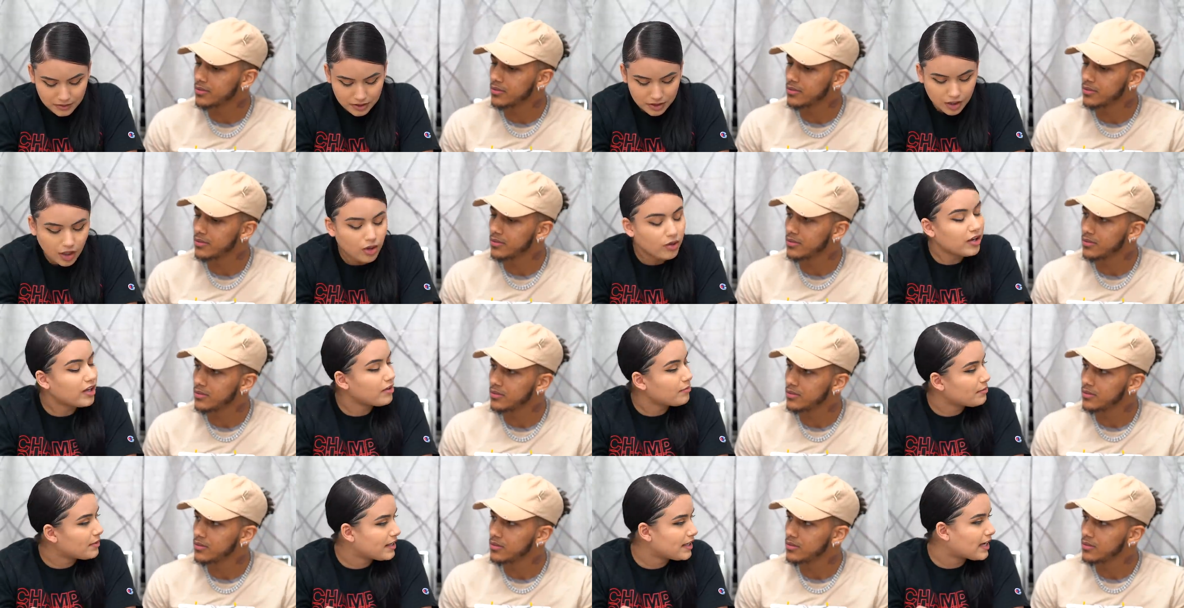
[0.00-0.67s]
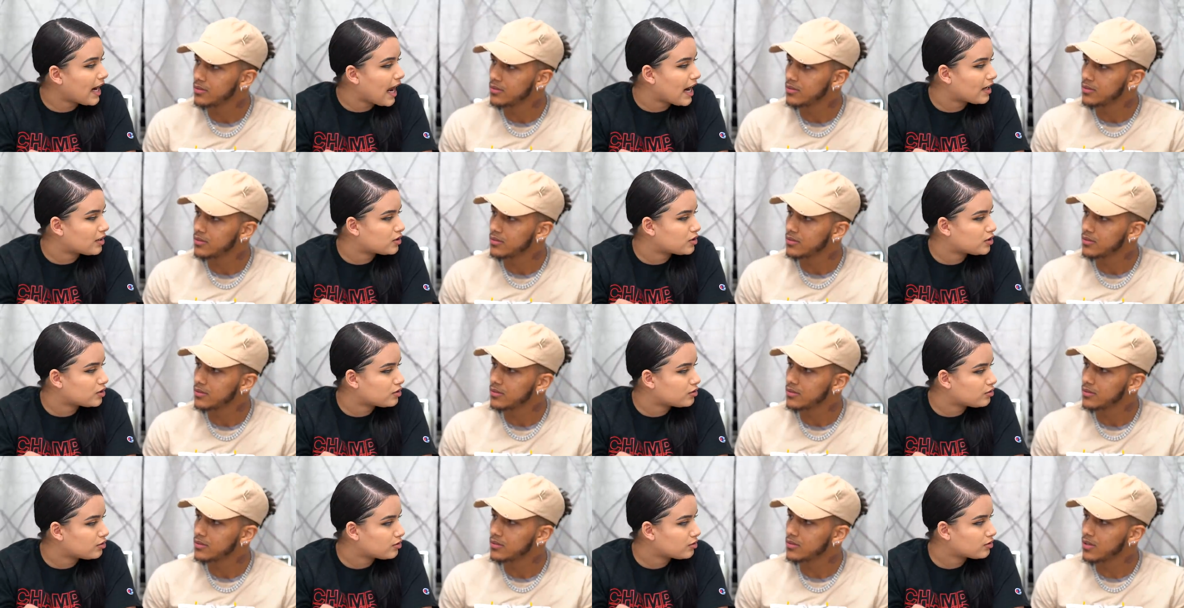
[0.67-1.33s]
Speaker 1: Don't give me an
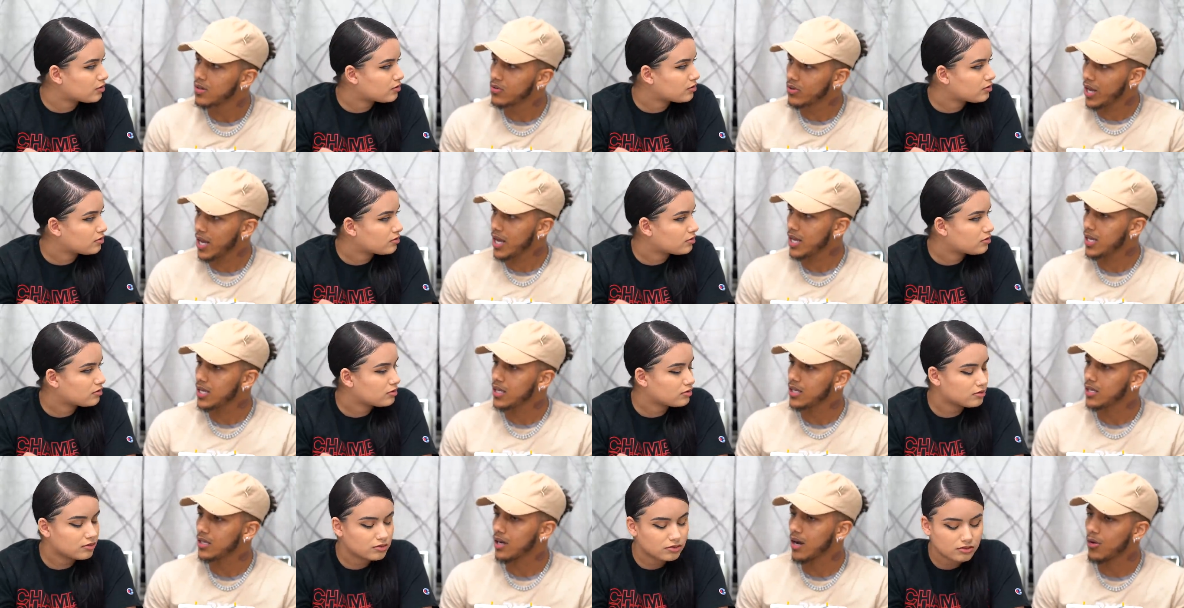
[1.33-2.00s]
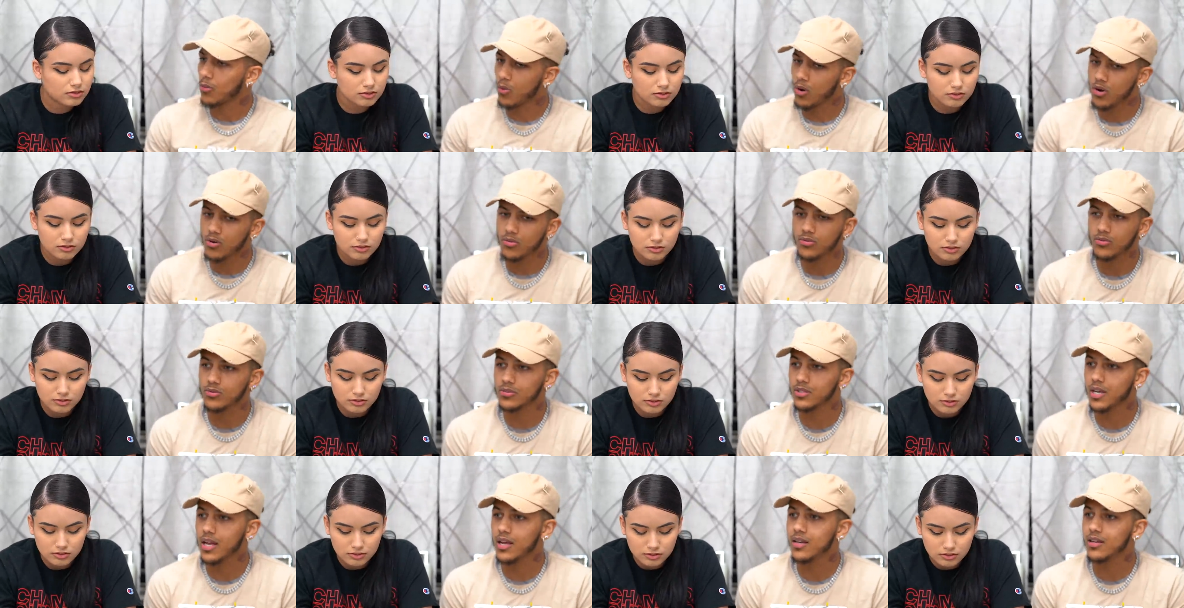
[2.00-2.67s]
attitude. Okay, I won't.
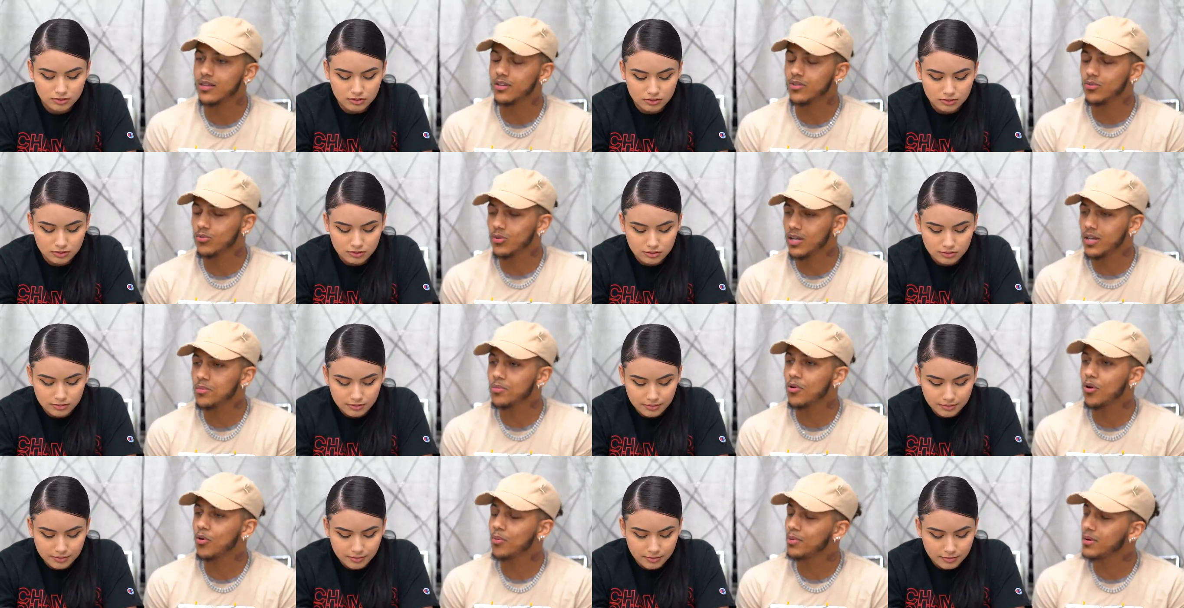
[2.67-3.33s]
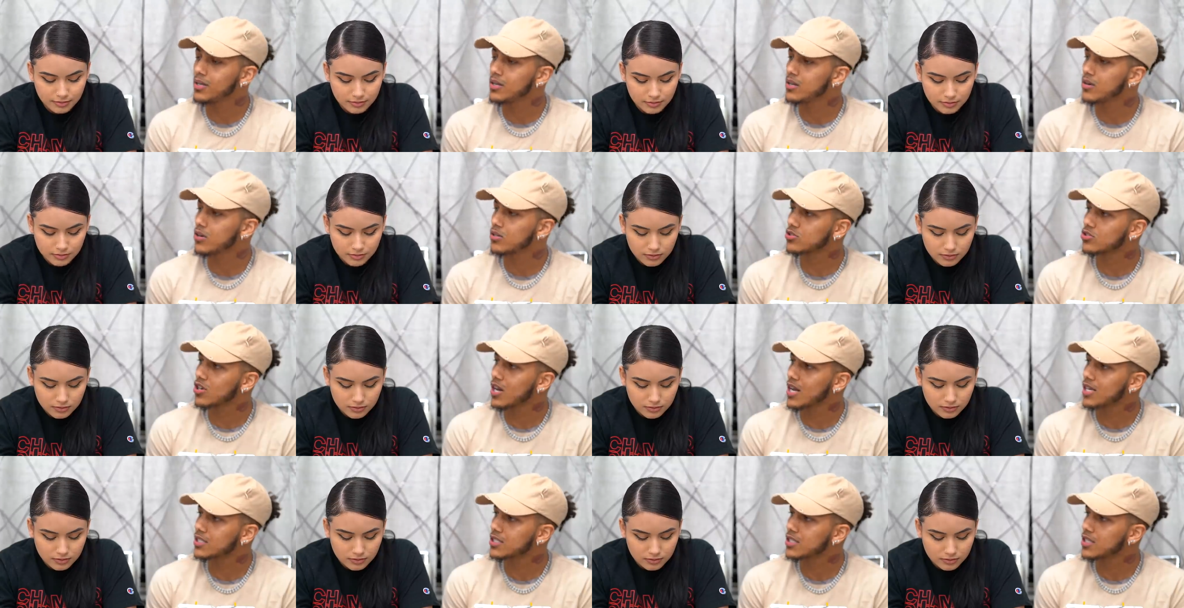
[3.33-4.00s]
Dang, you keep opening our
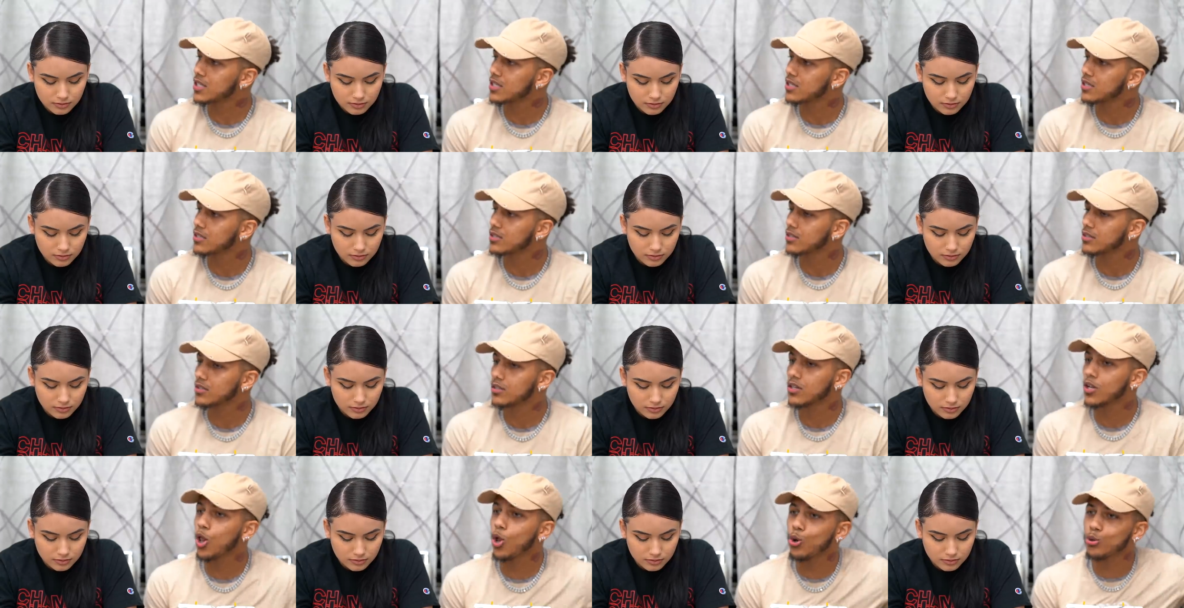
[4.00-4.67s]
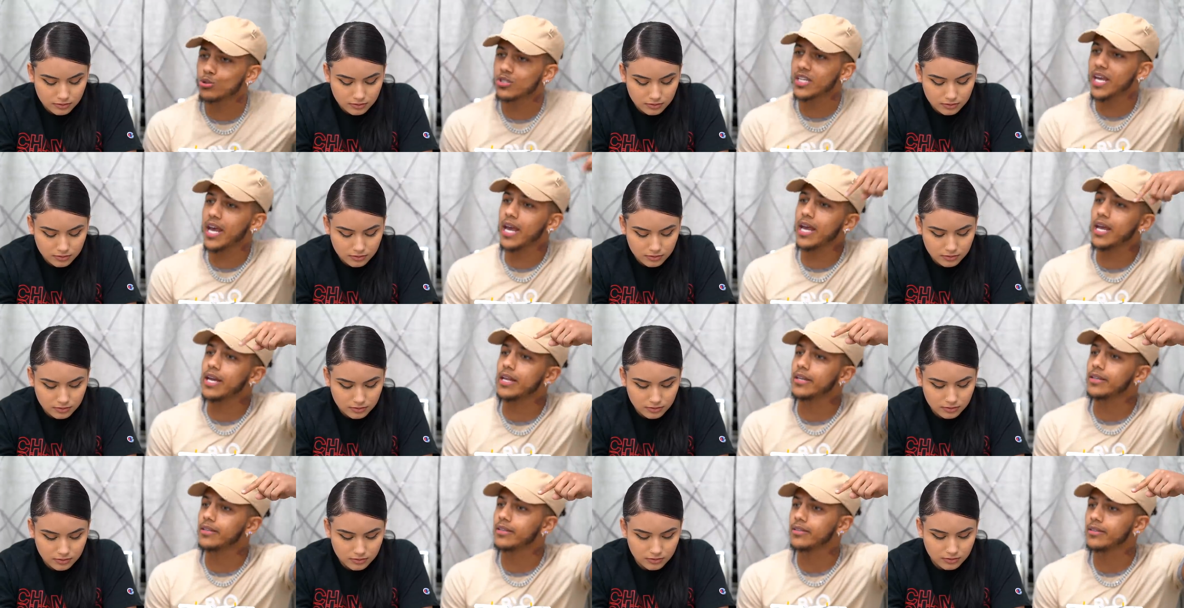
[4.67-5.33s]
trash can. Close
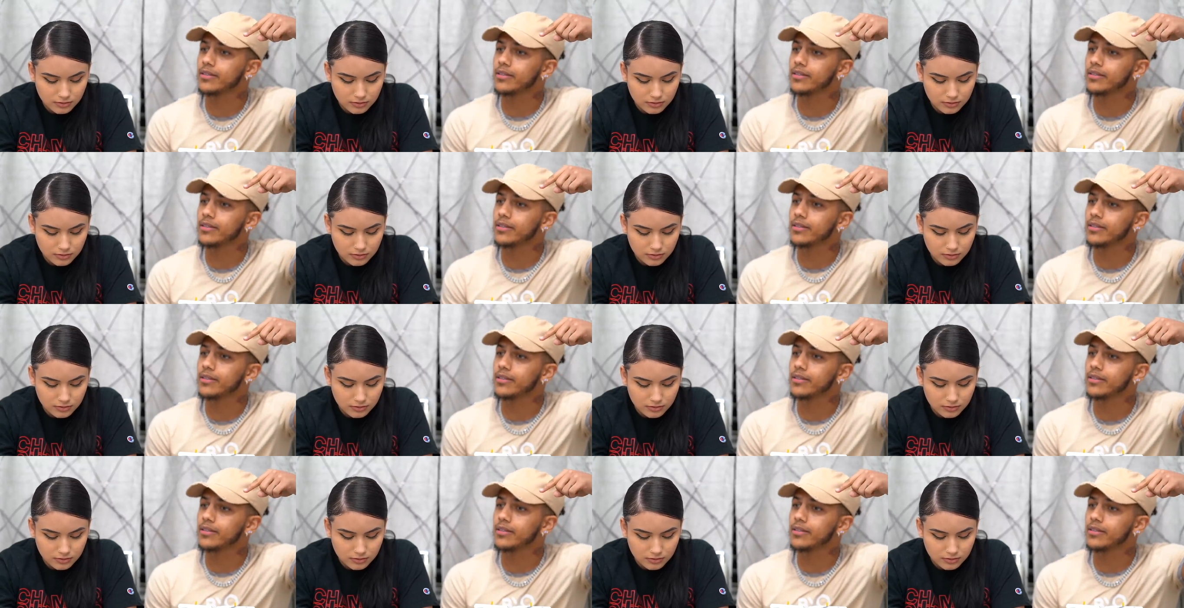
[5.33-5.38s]
can.